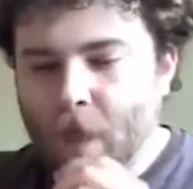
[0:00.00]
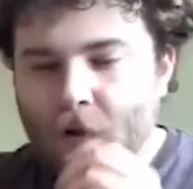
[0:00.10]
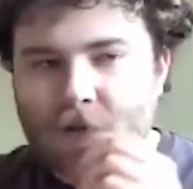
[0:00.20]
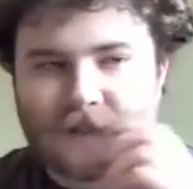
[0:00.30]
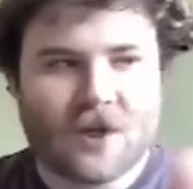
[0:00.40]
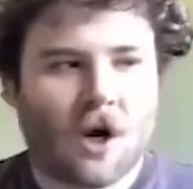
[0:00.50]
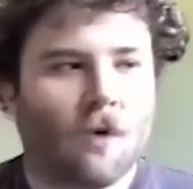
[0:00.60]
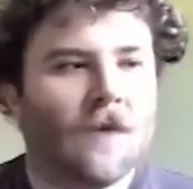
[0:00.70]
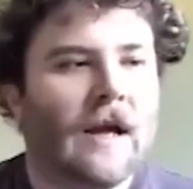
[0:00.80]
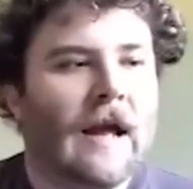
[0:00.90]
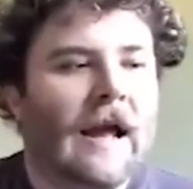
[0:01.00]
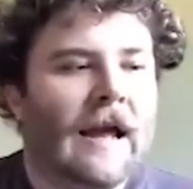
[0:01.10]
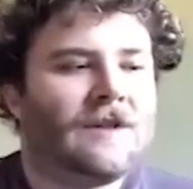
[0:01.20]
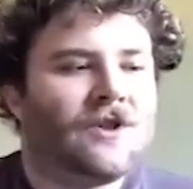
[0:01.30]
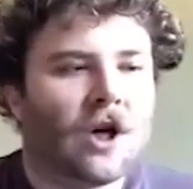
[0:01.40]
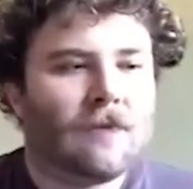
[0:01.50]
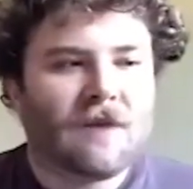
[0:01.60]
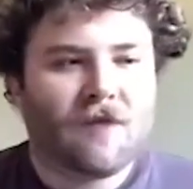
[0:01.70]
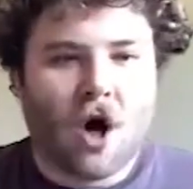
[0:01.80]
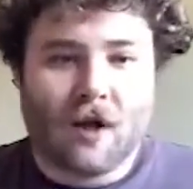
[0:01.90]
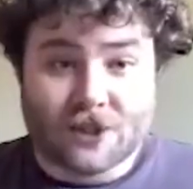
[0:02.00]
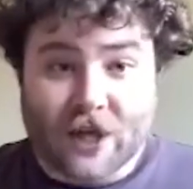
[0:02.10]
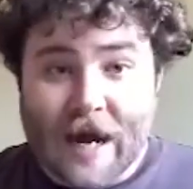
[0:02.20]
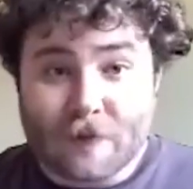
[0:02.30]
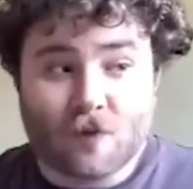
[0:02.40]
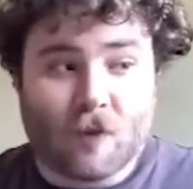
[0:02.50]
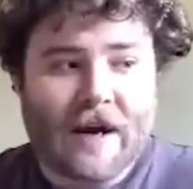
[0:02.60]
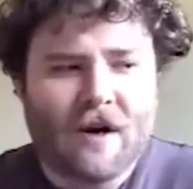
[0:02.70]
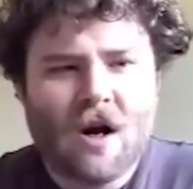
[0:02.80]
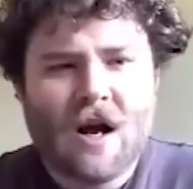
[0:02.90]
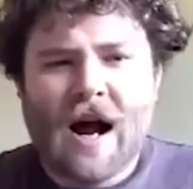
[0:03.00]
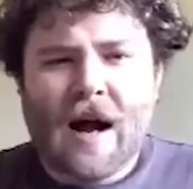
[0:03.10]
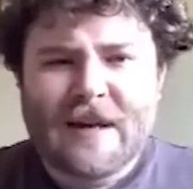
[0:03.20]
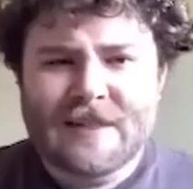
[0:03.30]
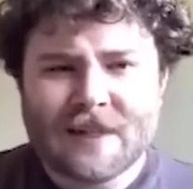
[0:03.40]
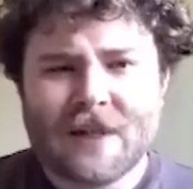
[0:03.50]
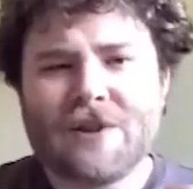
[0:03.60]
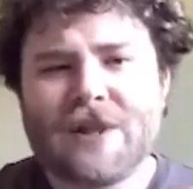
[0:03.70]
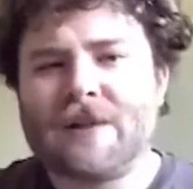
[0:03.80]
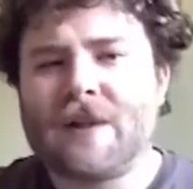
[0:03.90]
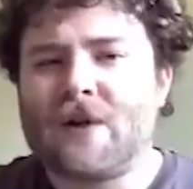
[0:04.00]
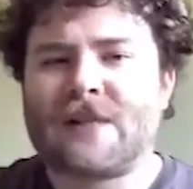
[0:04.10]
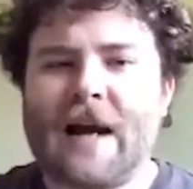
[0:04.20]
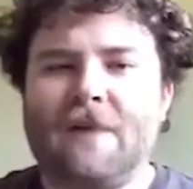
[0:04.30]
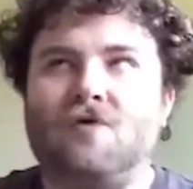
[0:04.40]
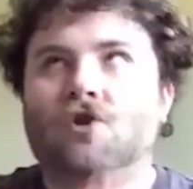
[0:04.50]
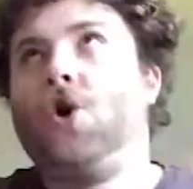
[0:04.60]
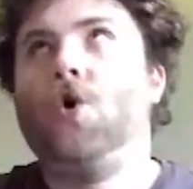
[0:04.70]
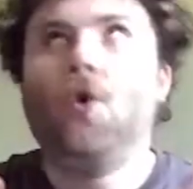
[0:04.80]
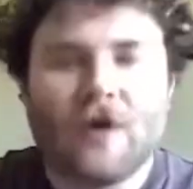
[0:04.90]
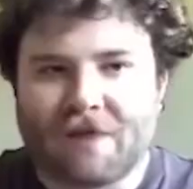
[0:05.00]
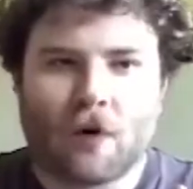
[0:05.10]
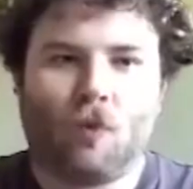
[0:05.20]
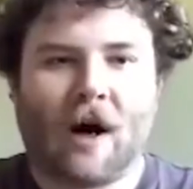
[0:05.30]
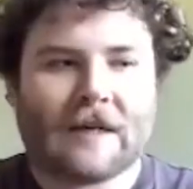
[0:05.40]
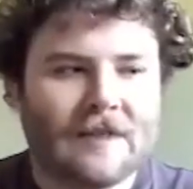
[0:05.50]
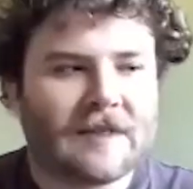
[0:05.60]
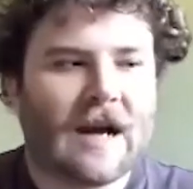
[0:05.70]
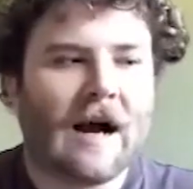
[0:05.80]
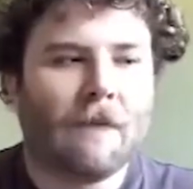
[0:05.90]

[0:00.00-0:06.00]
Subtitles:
So in terms of knowledge gaps, right, I basically think that there's kind of two different ones.